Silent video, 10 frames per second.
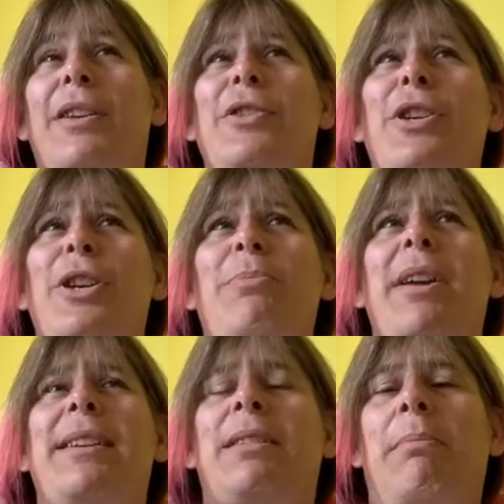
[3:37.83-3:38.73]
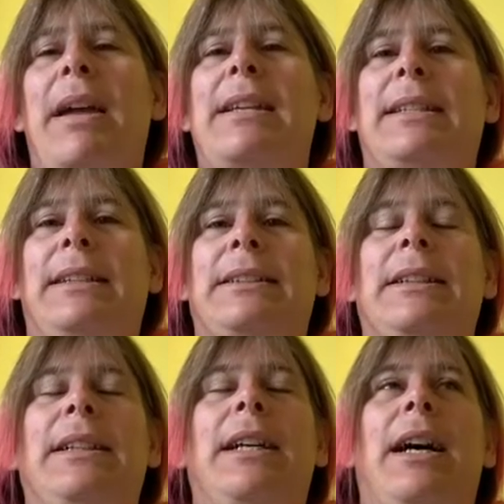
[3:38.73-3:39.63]
Zoom is amazing.
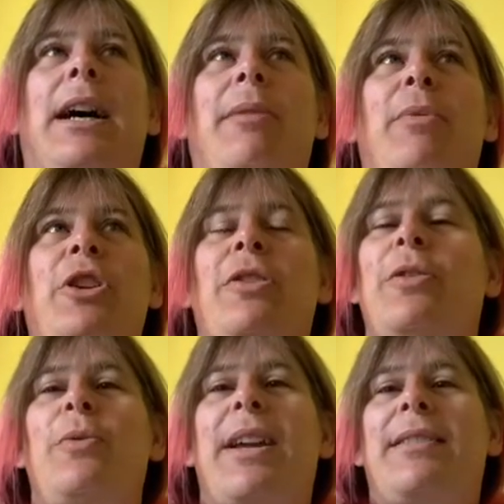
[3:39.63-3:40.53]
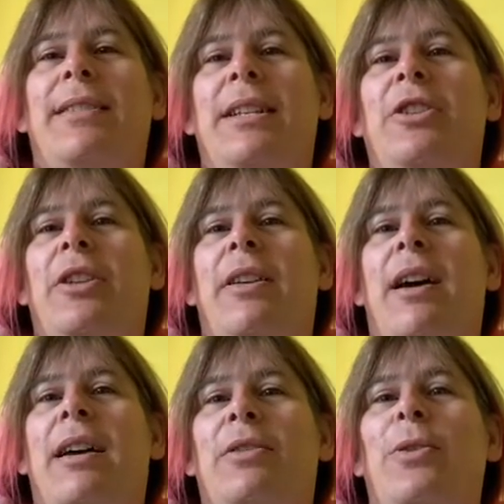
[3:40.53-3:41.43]
You can all get to see each
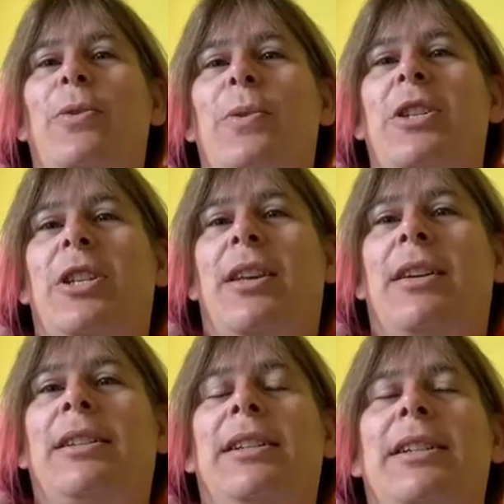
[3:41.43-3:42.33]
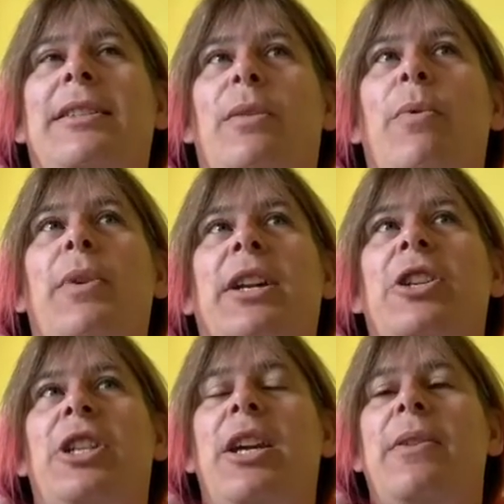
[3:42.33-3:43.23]
other and talk to each other. So, what we're going
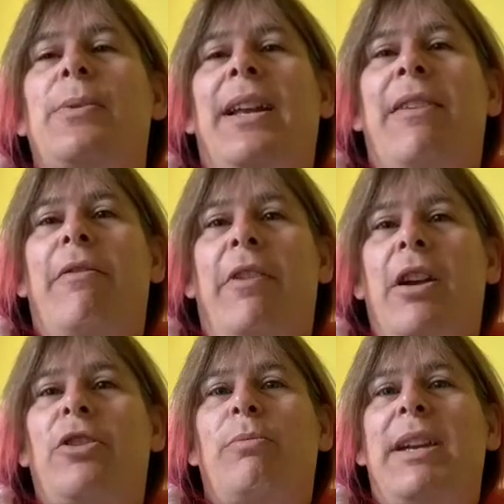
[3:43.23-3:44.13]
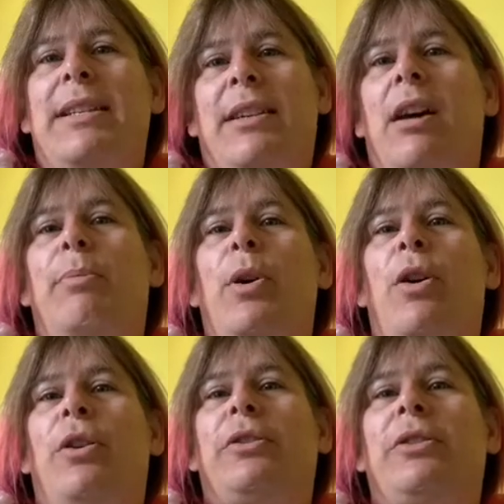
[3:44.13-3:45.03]
to do is we're going to have a virtual meetup
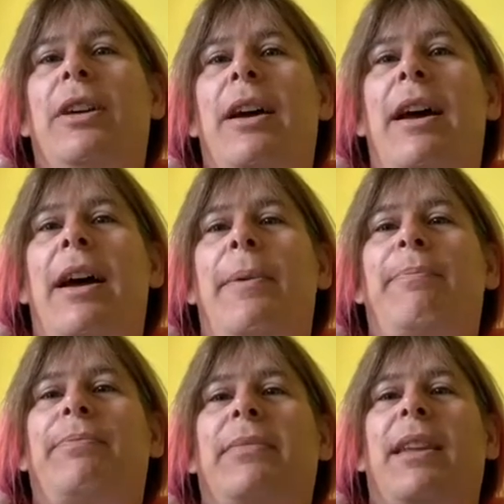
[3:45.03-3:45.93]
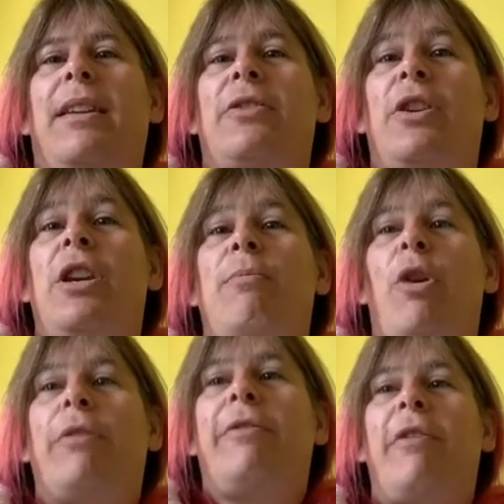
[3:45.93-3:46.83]
on. Zoom
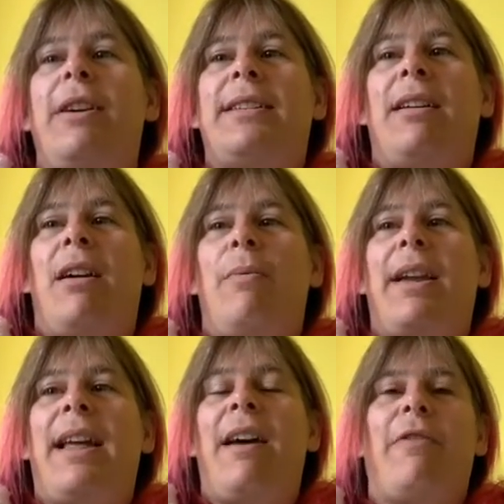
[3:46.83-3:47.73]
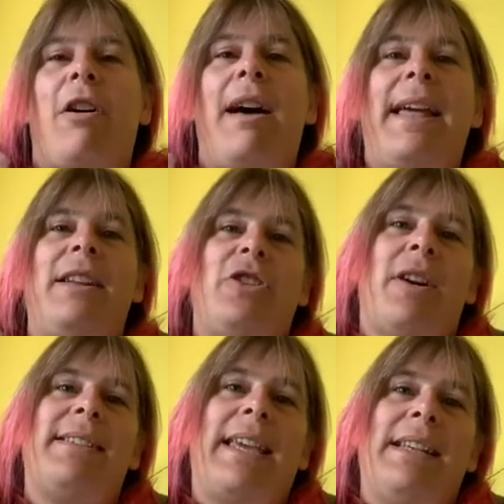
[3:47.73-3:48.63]
on Friday night. We're going to have our
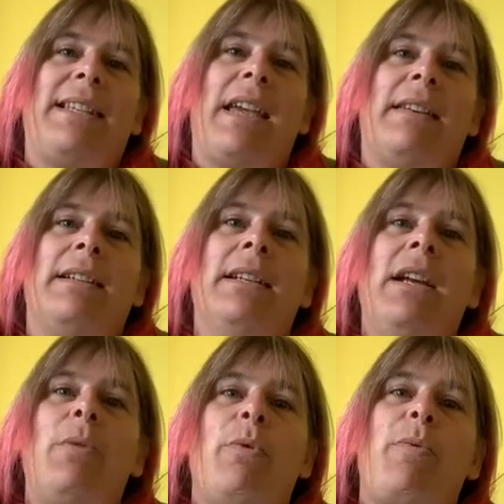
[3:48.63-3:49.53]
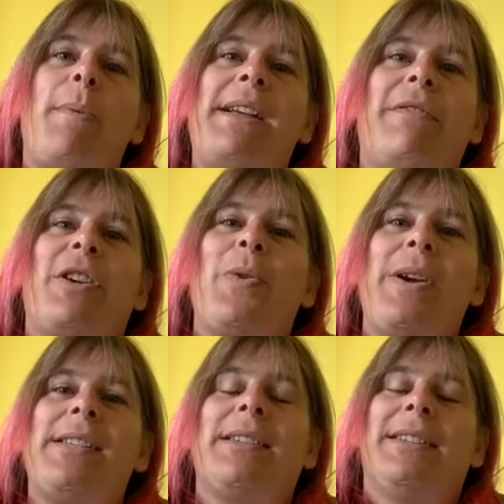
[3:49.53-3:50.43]
energized get together. We'll probably have a
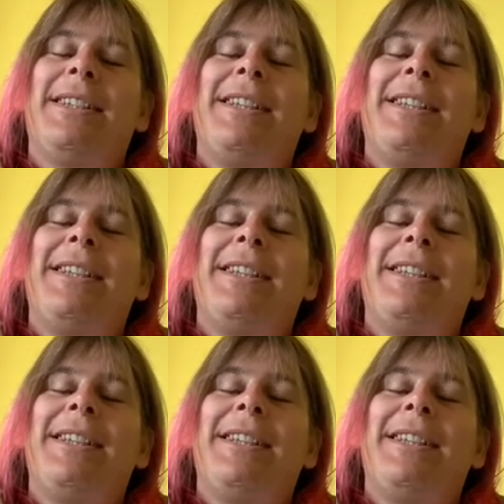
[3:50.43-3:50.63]
quiz.